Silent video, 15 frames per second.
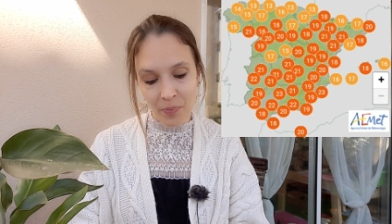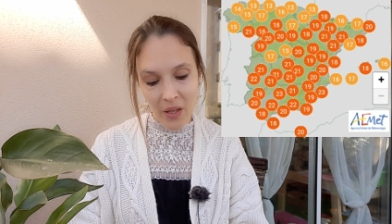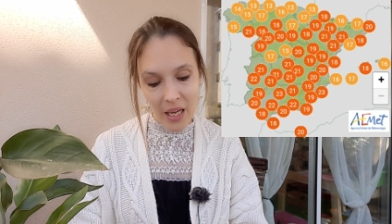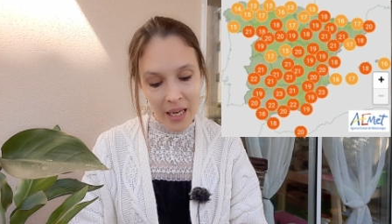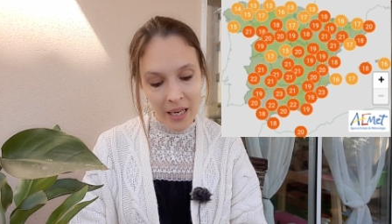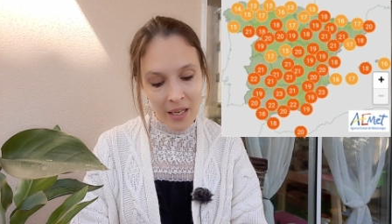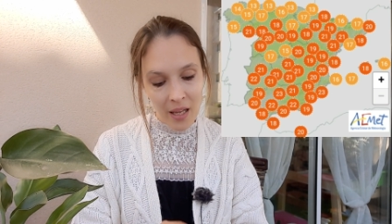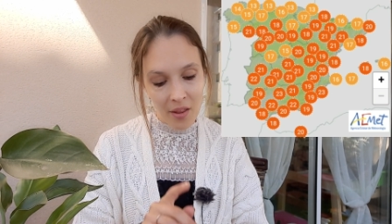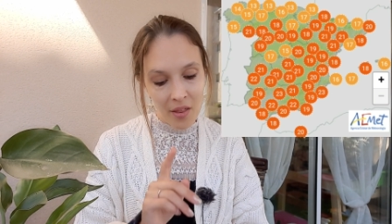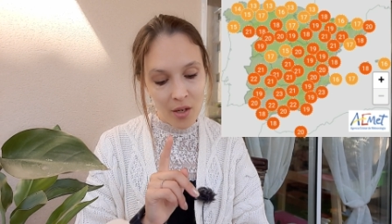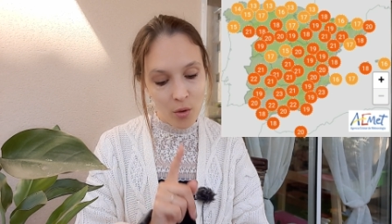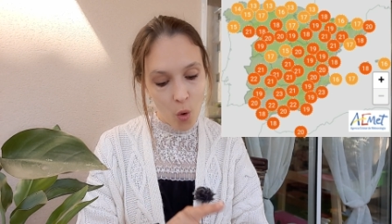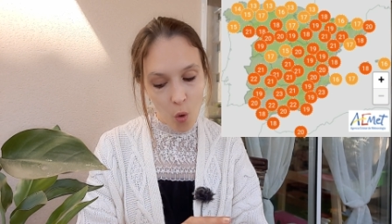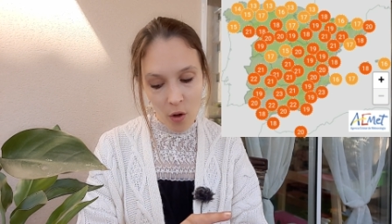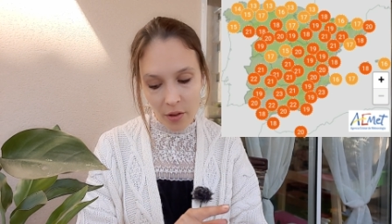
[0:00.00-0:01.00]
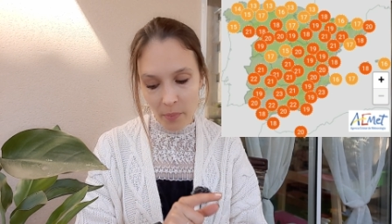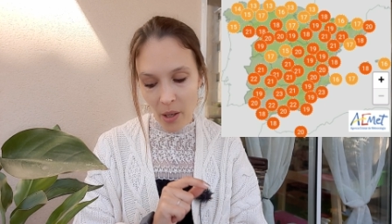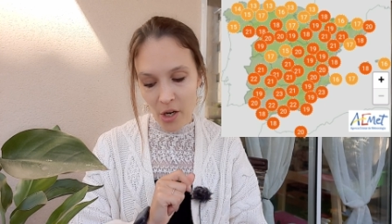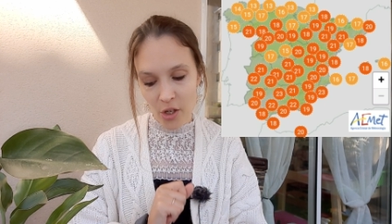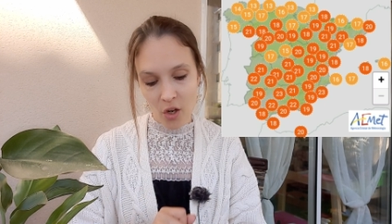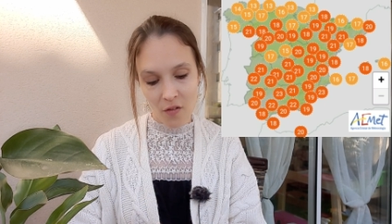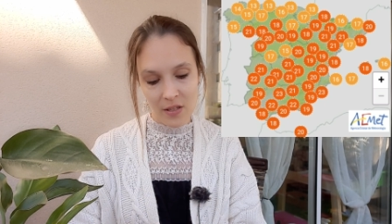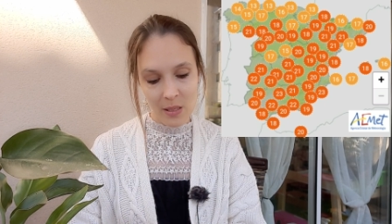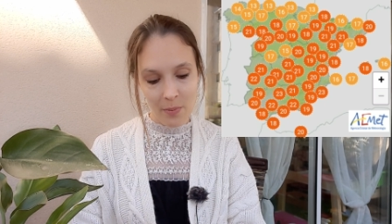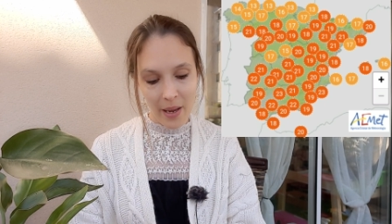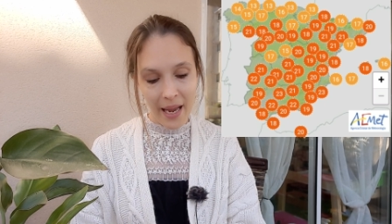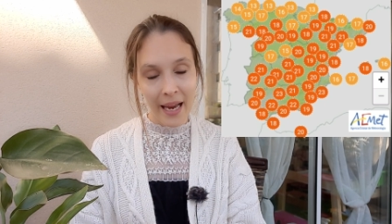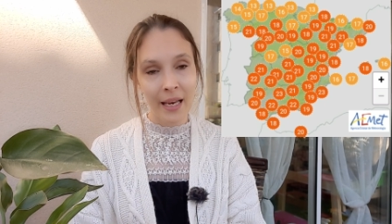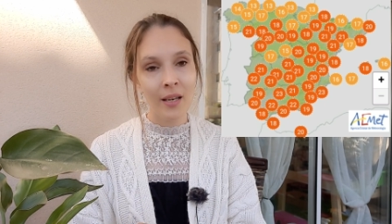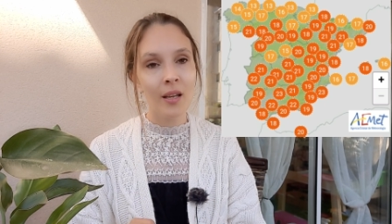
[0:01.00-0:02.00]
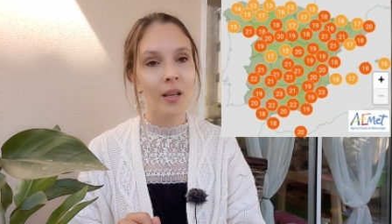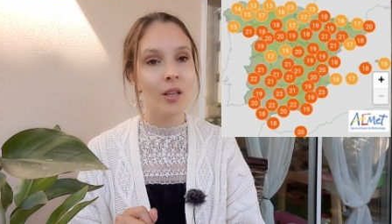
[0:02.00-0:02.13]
In the north part of Spain,